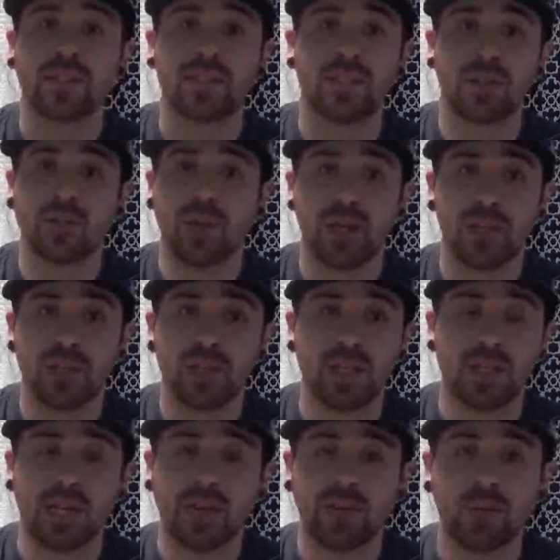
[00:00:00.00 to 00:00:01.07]
situation
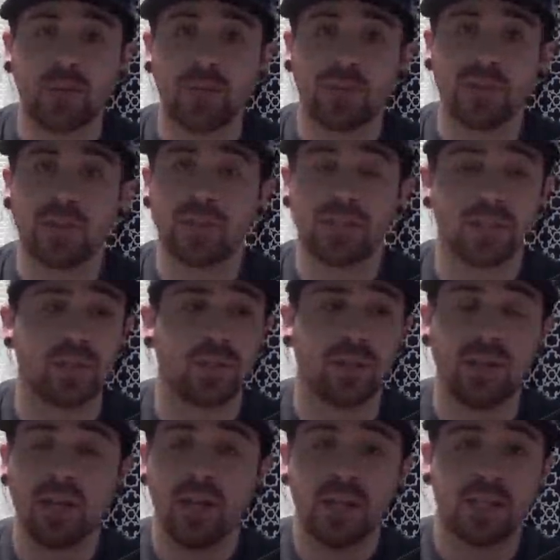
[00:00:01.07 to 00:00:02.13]
is. I don't even know if they're still
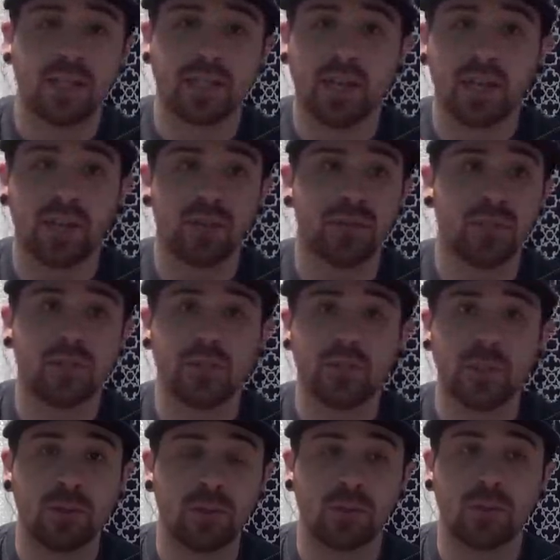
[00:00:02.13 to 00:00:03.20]
together in
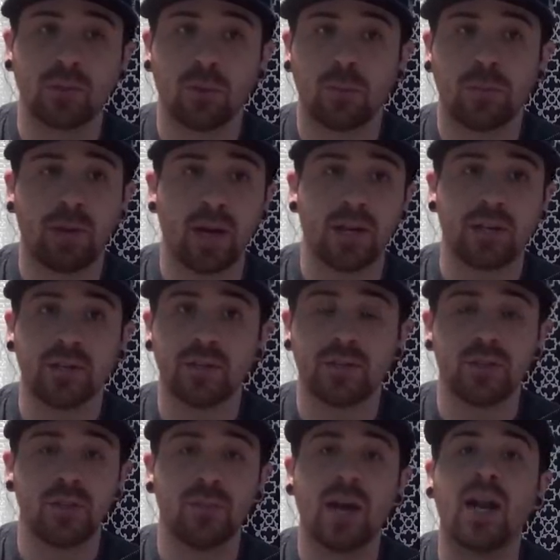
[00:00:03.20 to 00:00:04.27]
YouTube. I know Google bought
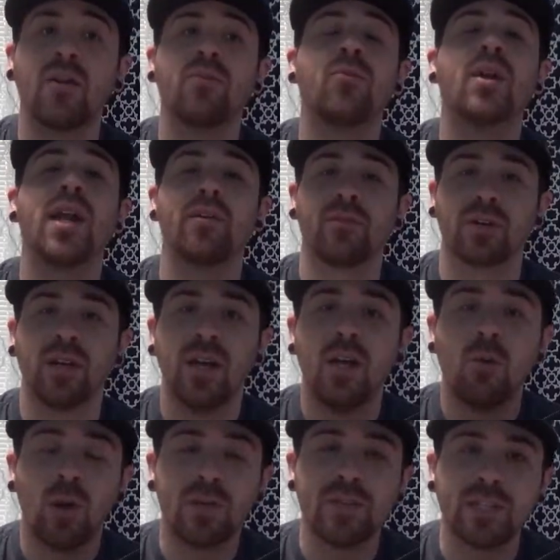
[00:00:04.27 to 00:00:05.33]
YouTube. I don't, whatever.
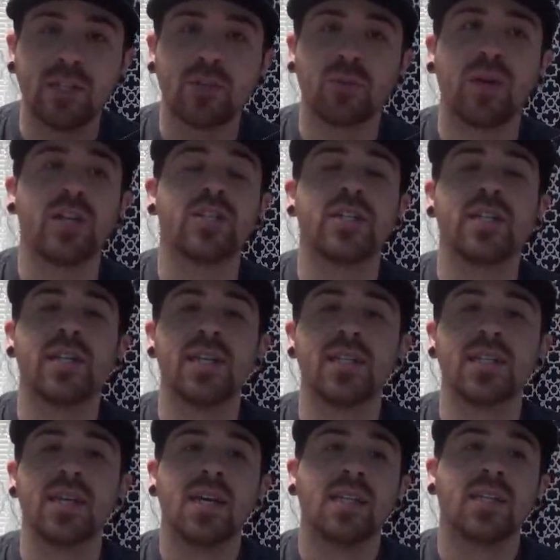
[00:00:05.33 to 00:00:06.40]
Whatever the situation
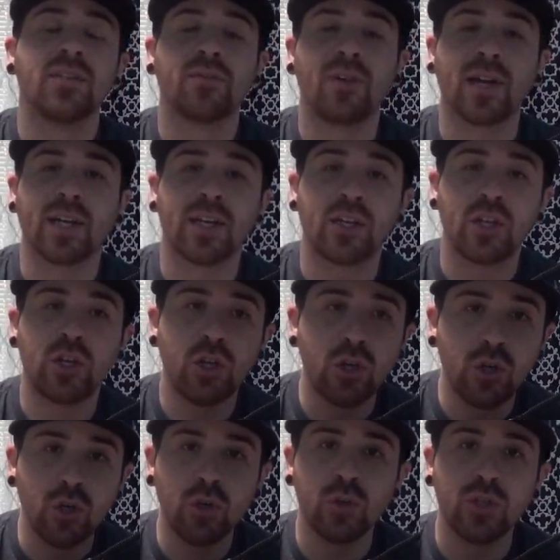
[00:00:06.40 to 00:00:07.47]
is, they're fucking
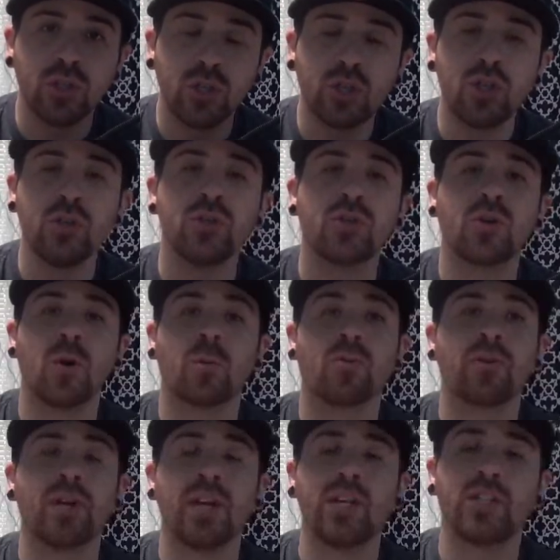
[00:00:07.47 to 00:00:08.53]
huge, huge
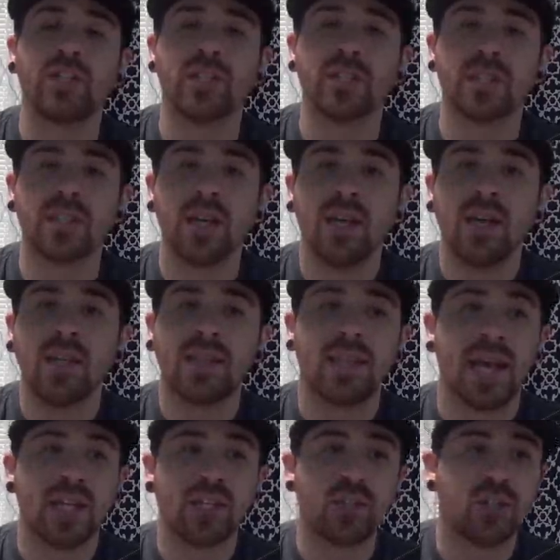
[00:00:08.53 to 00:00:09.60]
corporations
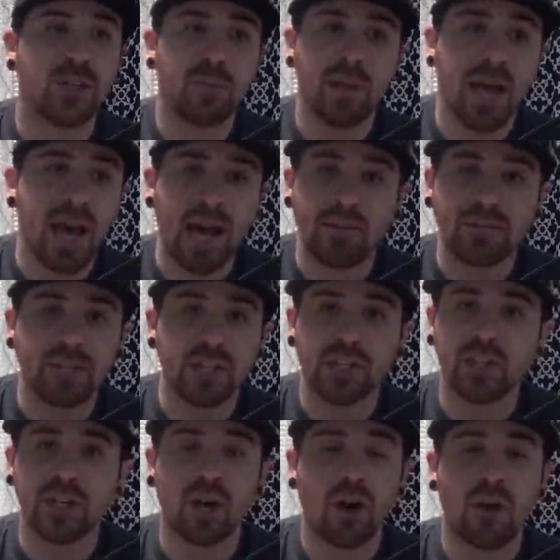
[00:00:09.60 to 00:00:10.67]
that should have this
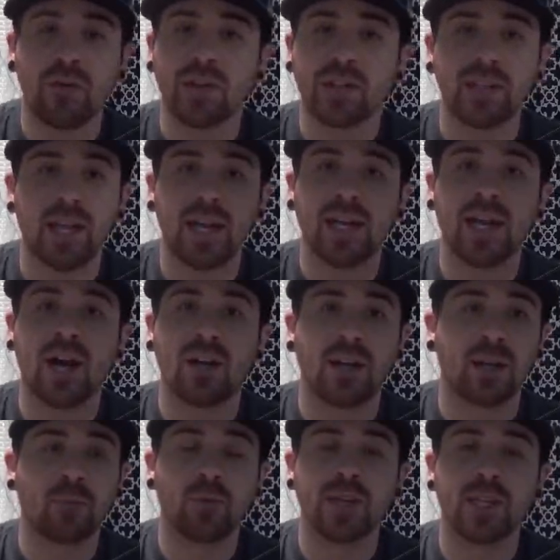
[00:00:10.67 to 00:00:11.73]
shit already laid out.
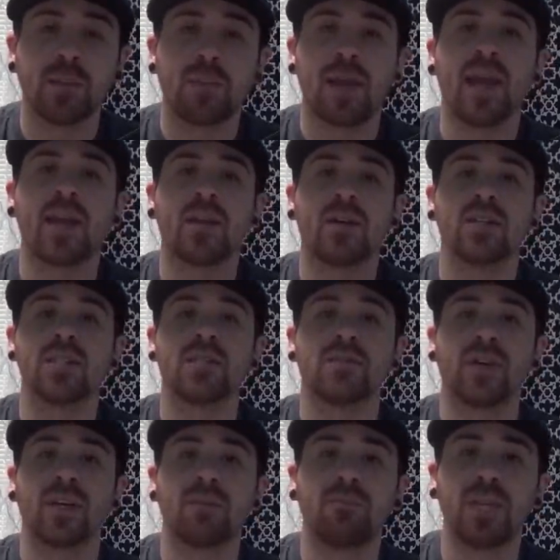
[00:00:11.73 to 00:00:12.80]
Like, what are they paying all these
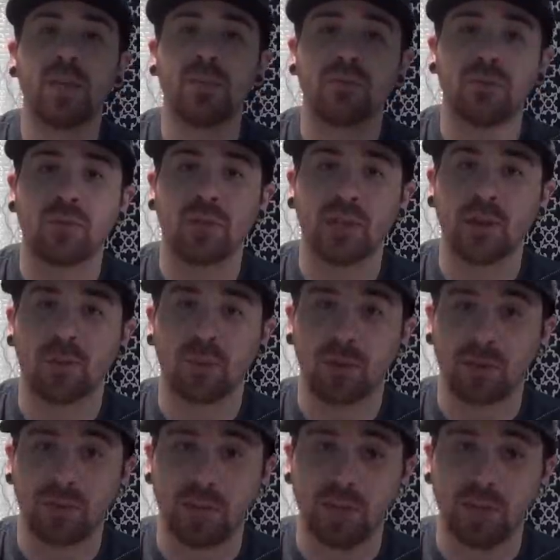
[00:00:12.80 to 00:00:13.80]
fucking people for that work for